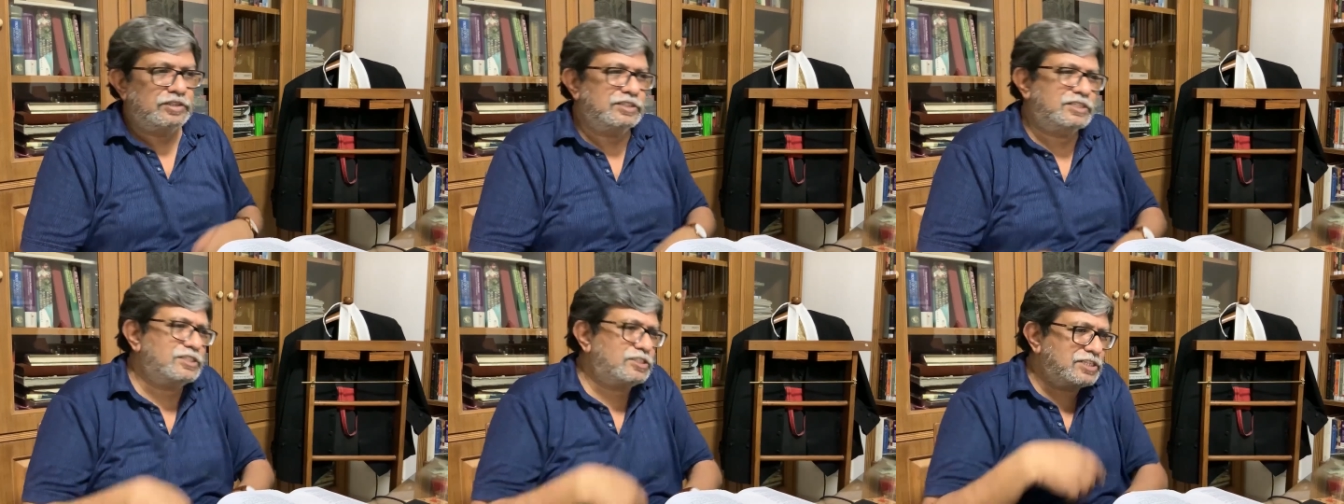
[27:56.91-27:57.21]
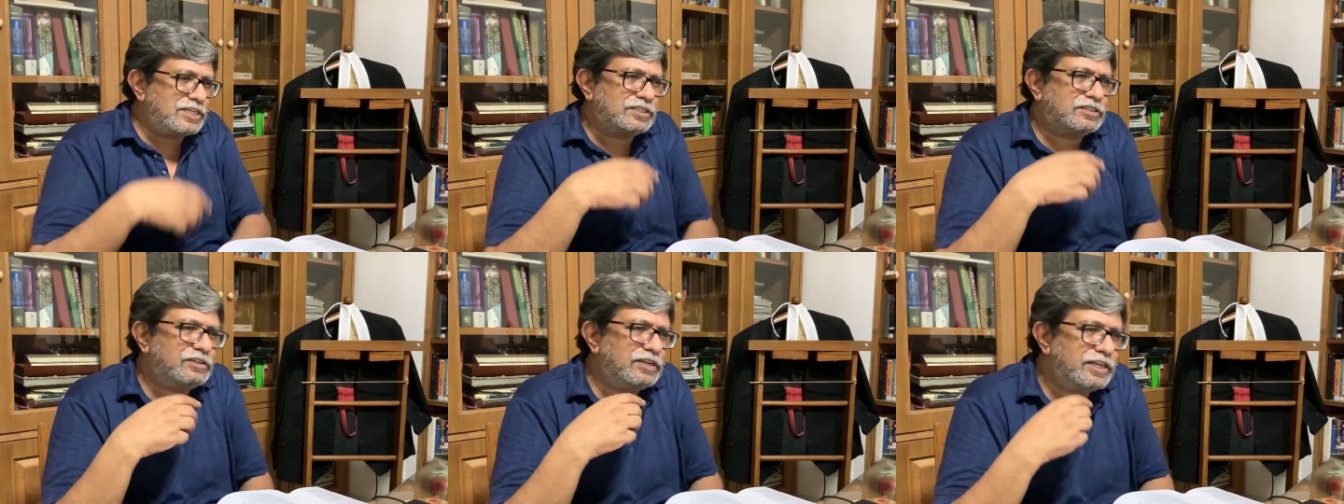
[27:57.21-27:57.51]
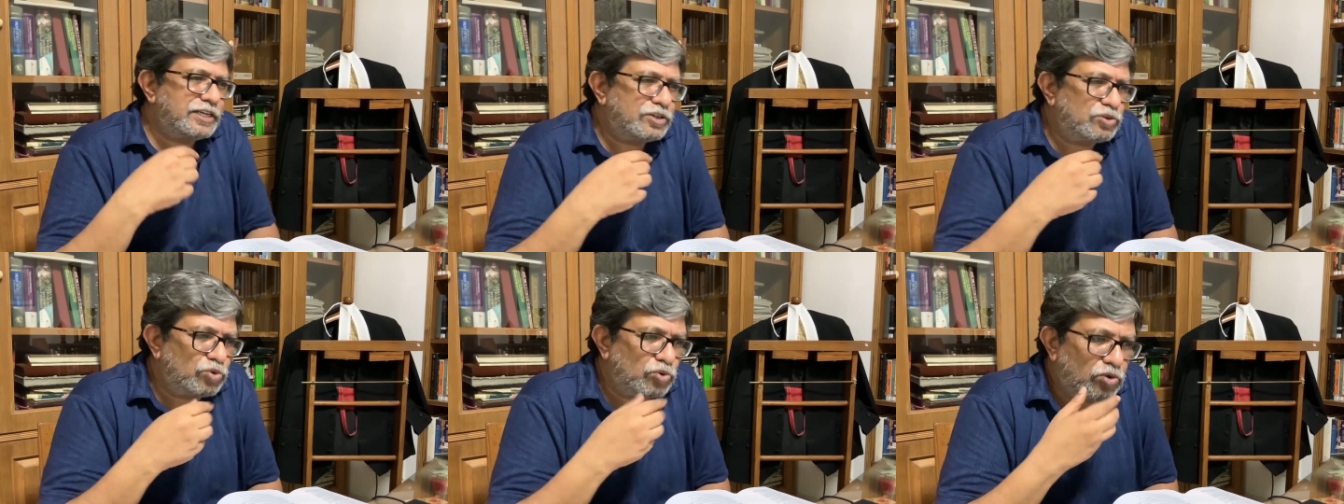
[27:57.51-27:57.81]
This is just
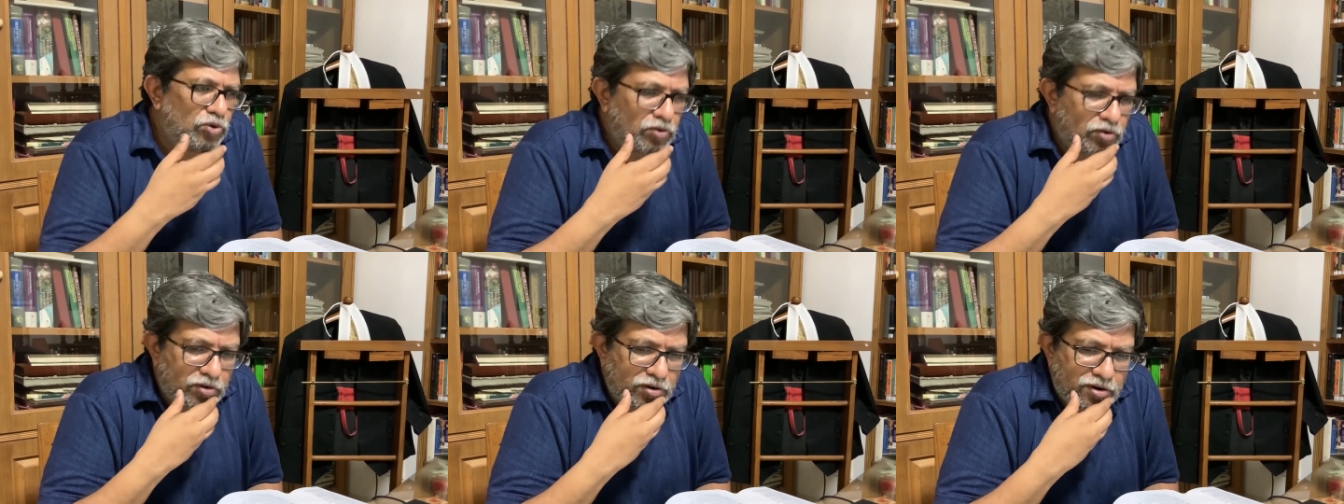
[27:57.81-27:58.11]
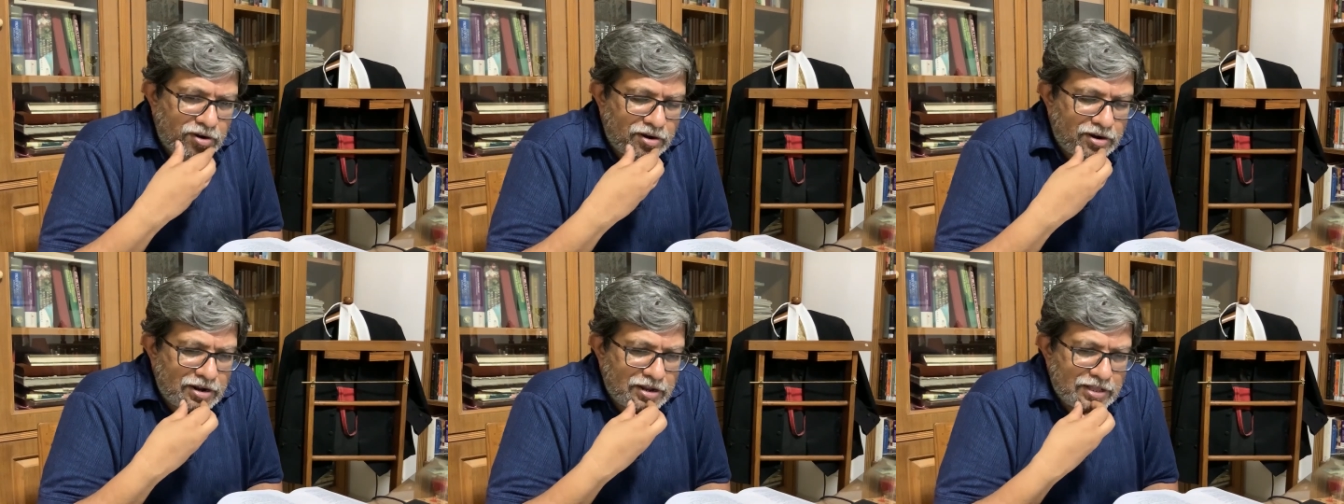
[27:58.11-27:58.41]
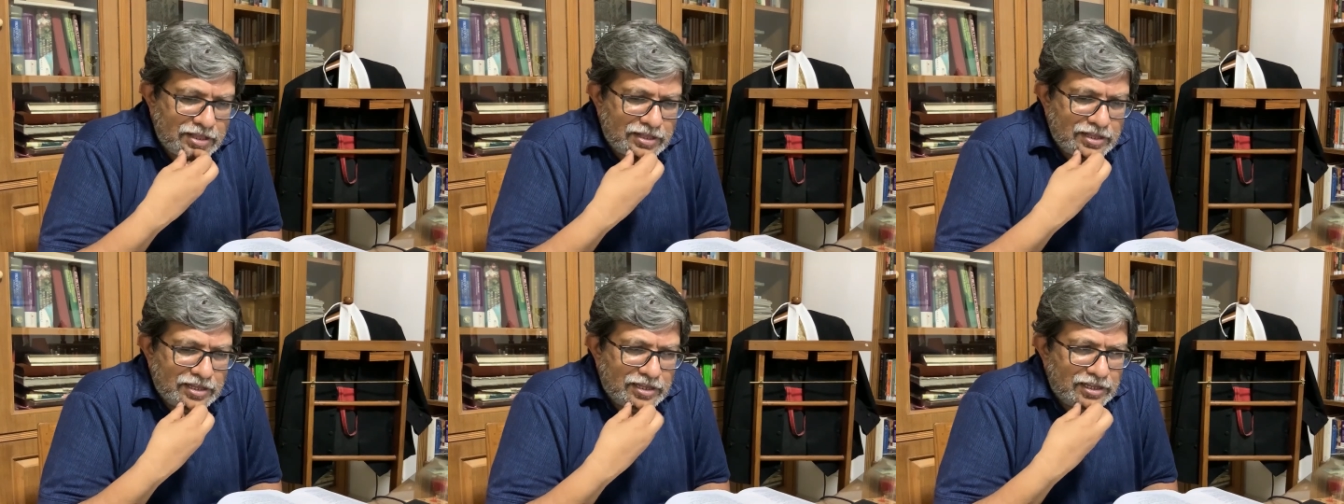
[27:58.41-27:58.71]
like, you know,
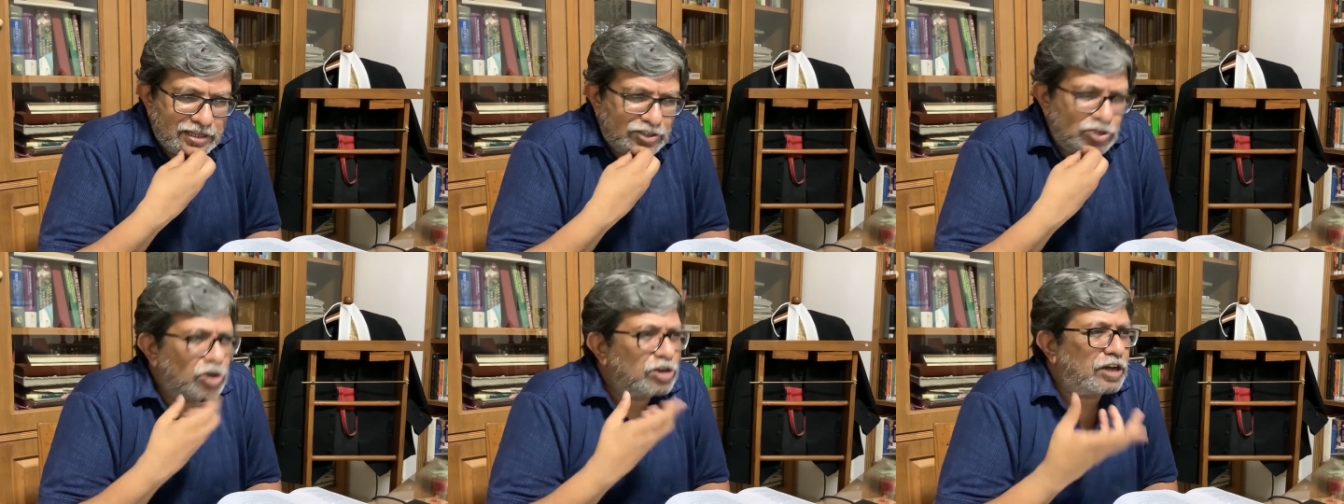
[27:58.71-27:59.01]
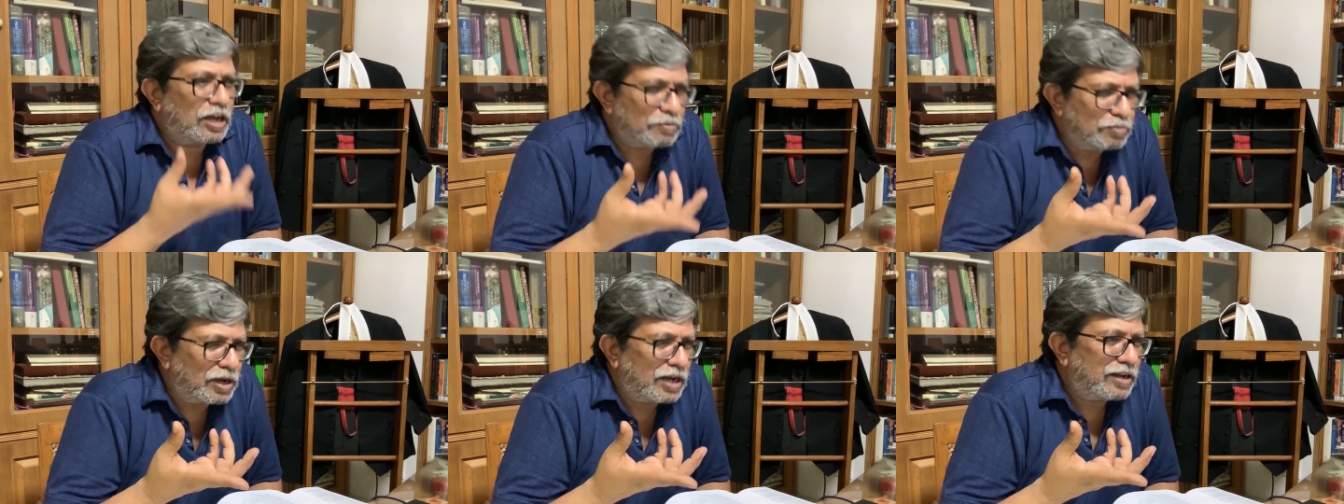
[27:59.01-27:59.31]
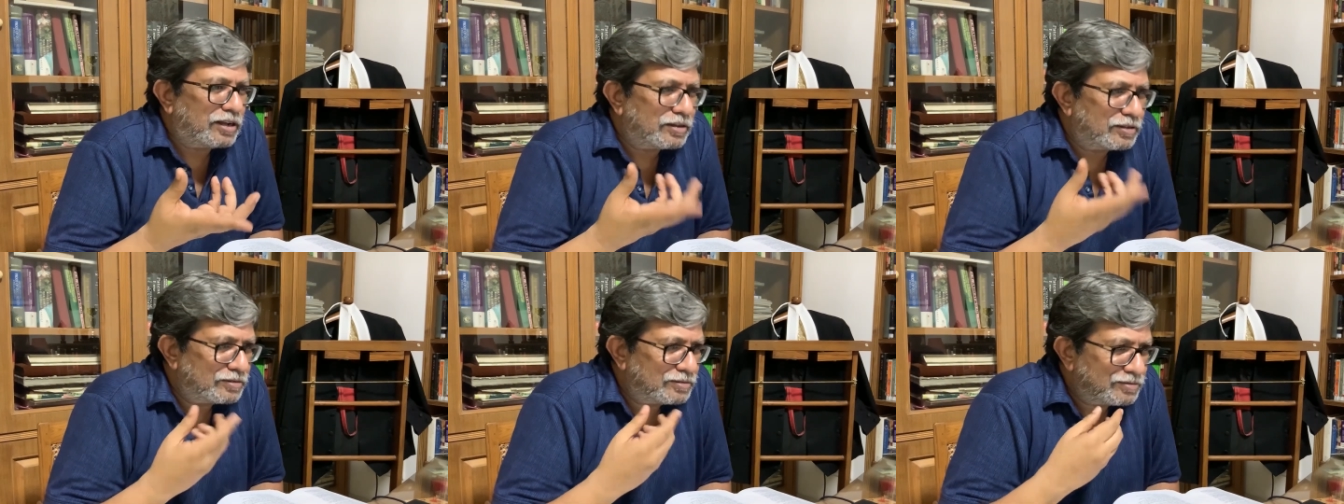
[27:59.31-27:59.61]
your
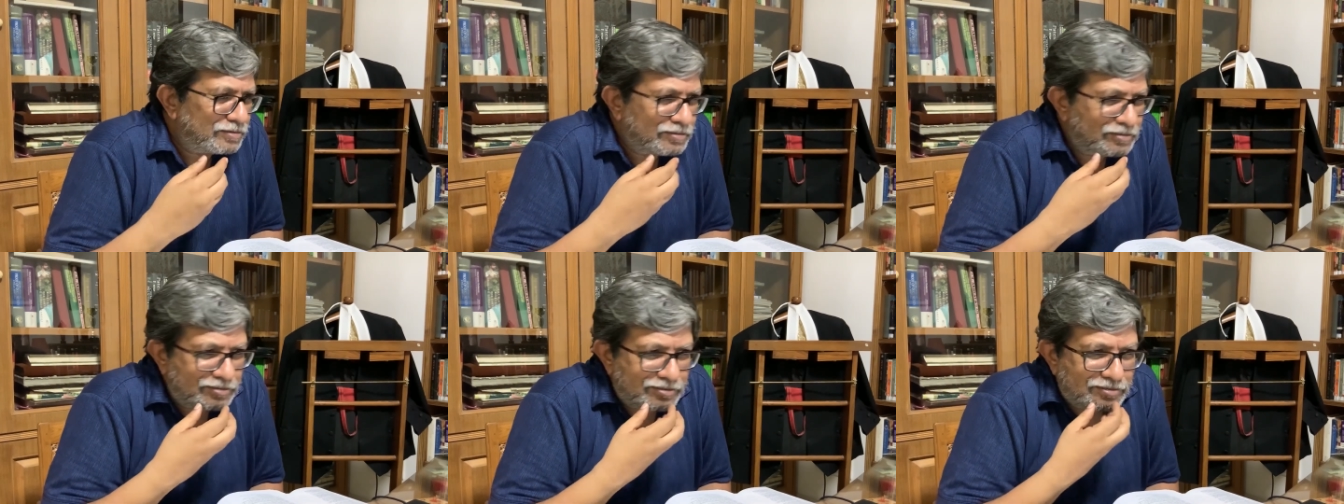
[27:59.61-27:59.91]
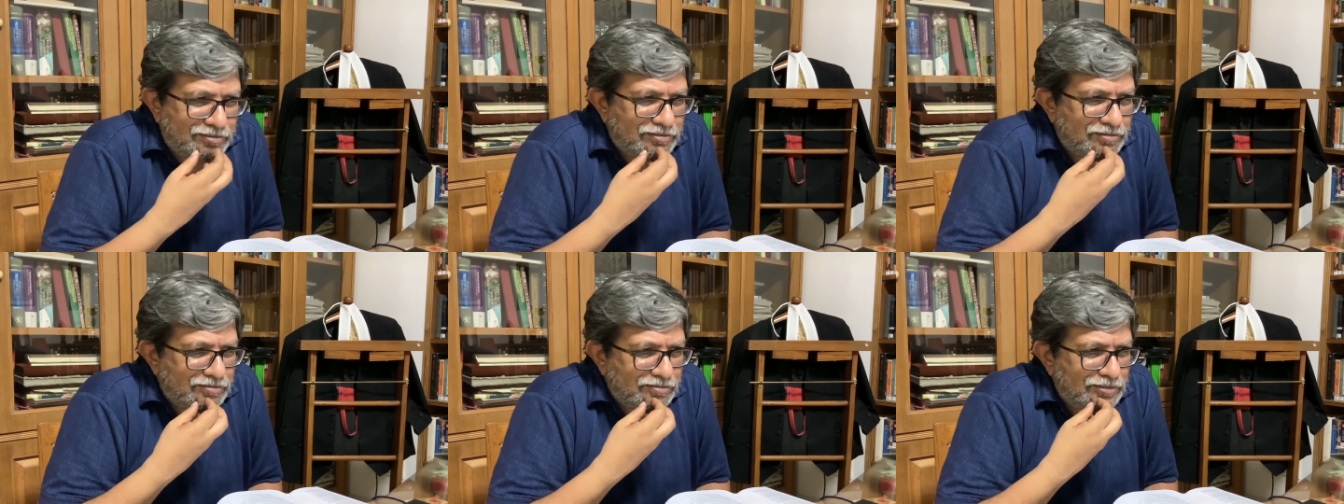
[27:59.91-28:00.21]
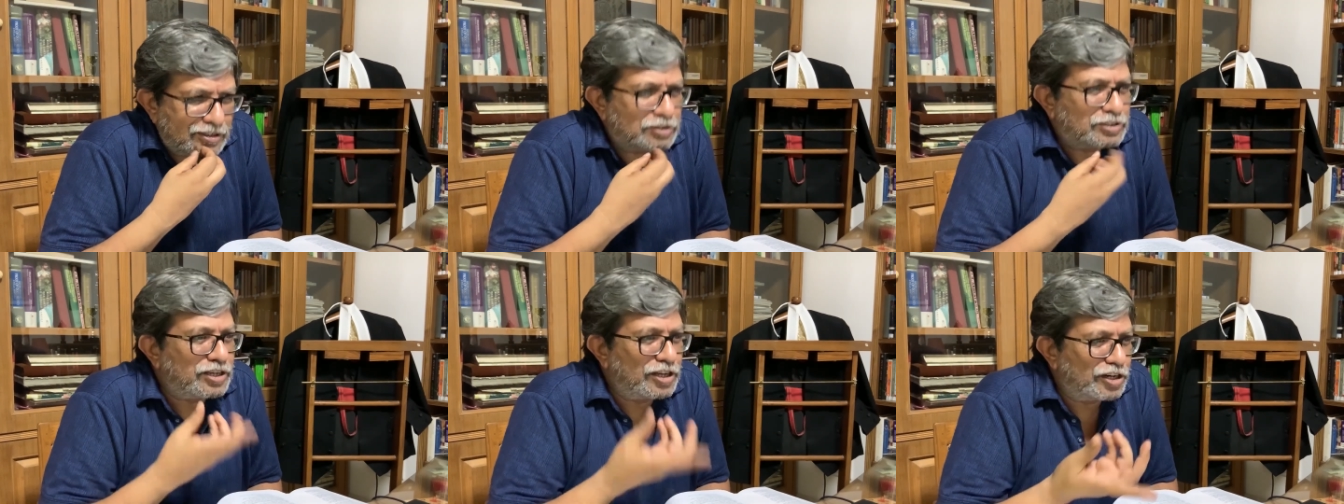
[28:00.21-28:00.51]
karma,
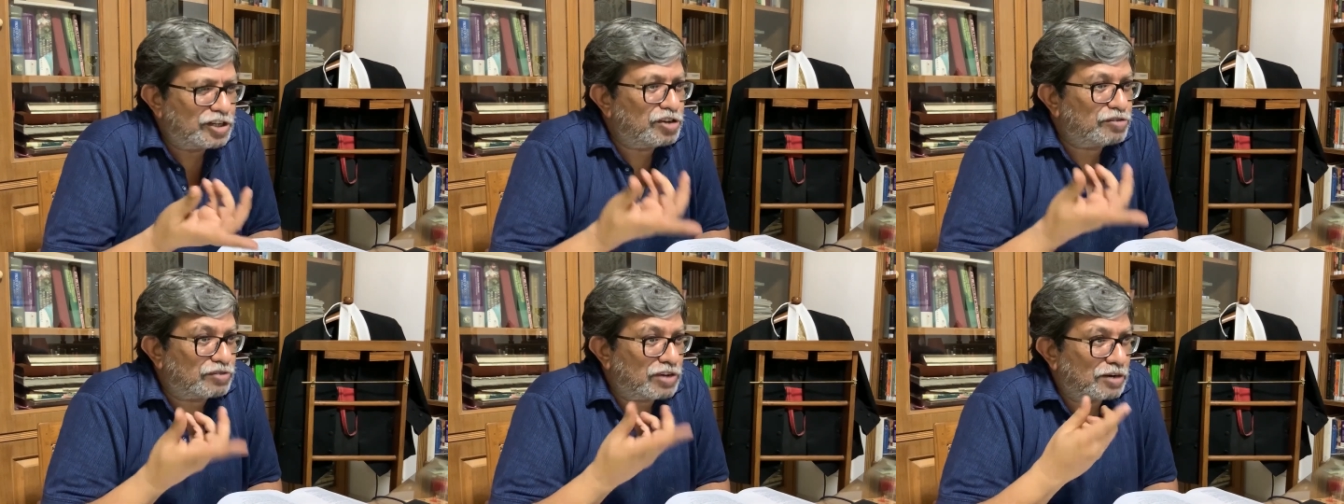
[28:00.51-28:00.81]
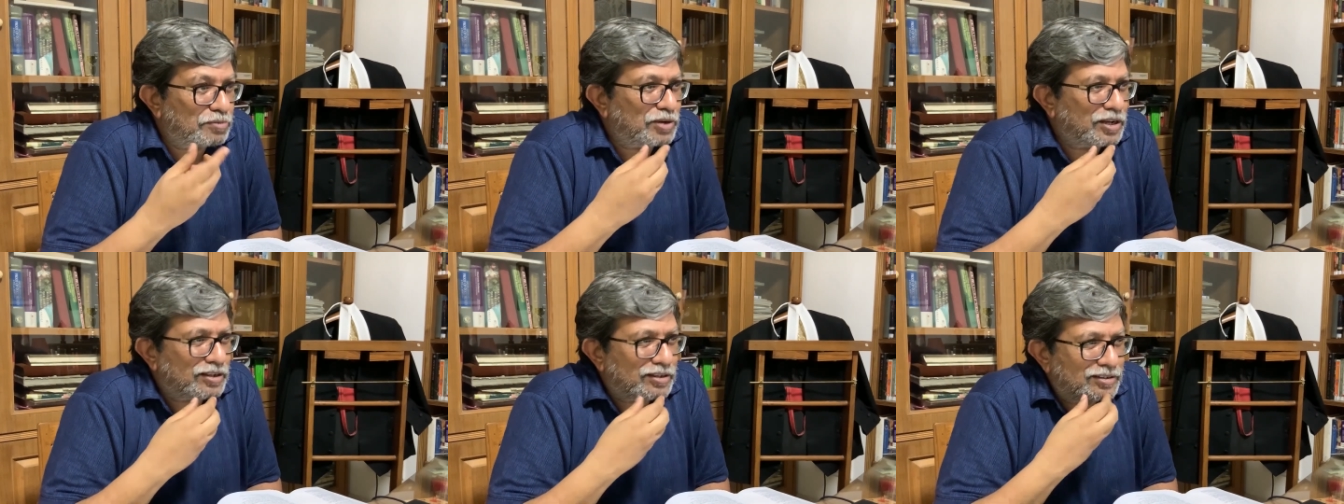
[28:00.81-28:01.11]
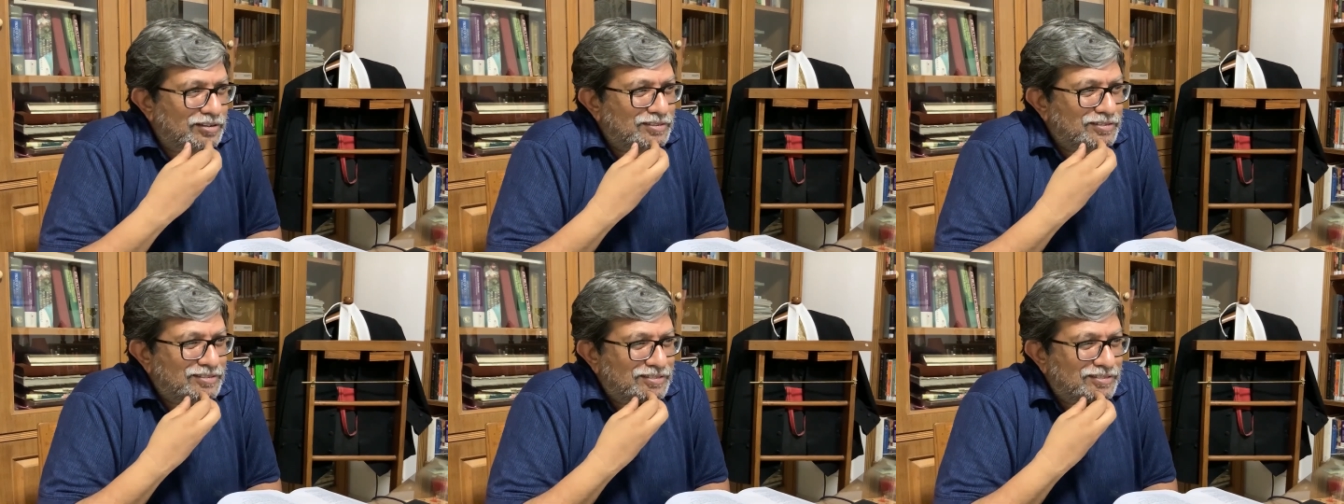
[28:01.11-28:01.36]
the theory of karma.